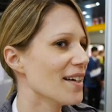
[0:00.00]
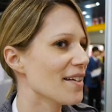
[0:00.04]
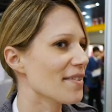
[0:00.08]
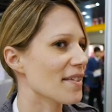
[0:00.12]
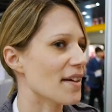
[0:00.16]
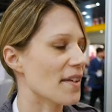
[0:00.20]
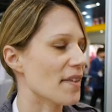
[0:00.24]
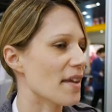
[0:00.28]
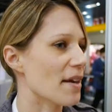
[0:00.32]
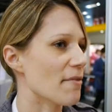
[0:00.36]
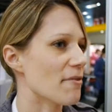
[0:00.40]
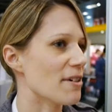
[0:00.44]

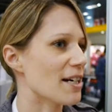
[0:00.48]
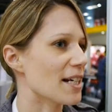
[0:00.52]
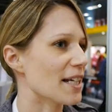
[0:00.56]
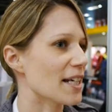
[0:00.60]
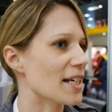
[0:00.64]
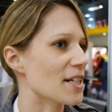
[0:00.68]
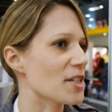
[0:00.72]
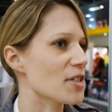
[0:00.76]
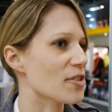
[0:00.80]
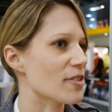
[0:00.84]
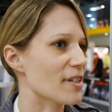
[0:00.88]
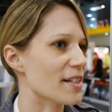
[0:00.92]
that they're really
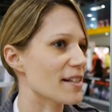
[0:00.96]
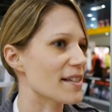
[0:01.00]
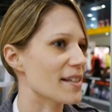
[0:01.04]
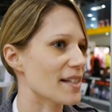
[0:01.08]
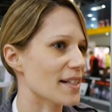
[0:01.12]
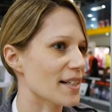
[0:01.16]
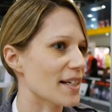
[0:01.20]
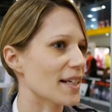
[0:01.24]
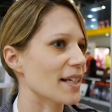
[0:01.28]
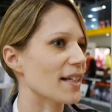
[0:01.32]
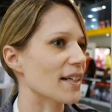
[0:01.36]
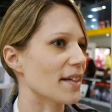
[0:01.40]

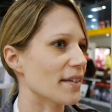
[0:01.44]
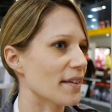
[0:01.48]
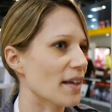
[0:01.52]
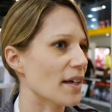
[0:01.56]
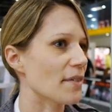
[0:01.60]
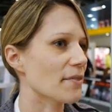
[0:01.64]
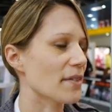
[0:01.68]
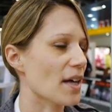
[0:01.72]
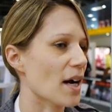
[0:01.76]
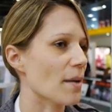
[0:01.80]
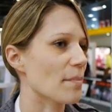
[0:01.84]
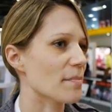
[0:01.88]
interested in, and
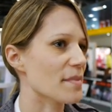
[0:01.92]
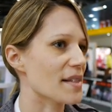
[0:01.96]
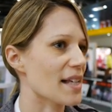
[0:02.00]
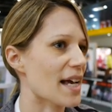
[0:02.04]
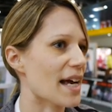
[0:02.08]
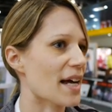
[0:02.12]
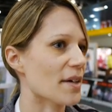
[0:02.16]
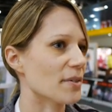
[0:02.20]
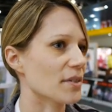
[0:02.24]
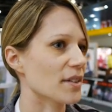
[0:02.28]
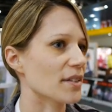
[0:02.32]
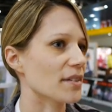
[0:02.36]
they've come
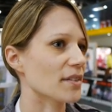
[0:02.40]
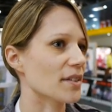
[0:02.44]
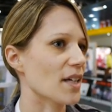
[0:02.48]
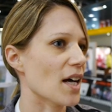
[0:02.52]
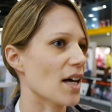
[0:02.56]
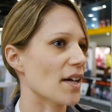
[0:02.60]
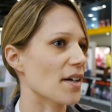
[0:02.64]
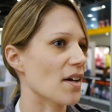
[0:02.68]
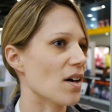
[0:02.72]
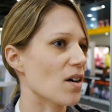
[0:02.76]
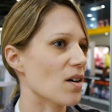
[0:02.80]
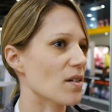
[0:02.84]
down
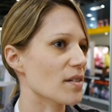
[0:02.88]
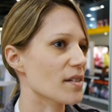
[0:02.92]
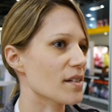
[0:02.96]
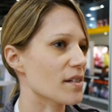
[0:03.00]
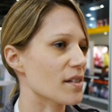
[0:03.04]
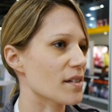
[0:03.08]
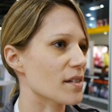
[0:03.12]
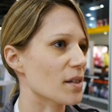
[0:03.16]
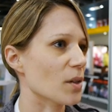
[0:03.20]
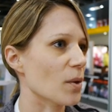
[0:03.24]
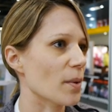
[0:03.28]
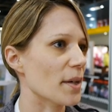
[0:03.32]
and asked
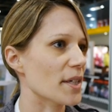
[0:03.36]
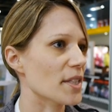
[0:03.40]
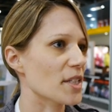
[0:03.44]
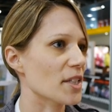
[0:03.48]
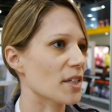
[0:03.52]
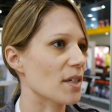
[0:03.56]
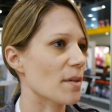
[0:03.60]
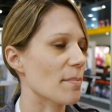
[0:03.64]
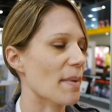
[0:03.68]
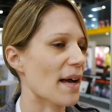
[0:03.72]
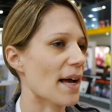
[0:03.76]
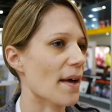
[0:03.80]
us a
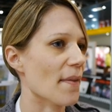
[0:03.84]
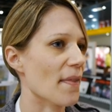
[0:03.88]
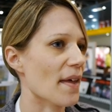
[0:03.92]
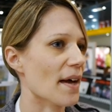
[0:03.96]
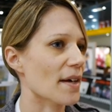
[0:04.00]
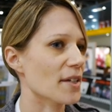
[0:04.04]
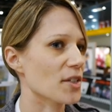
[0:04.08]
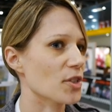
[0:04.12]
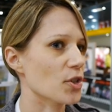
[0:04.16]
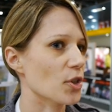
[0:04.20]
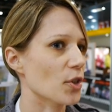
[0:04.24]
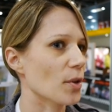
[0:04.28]
question about
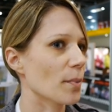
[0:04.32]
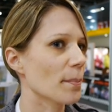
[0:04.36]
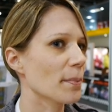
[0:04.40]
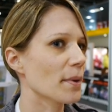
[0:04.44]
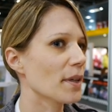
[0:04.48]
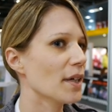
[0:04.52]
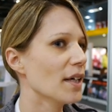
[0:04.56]
that job.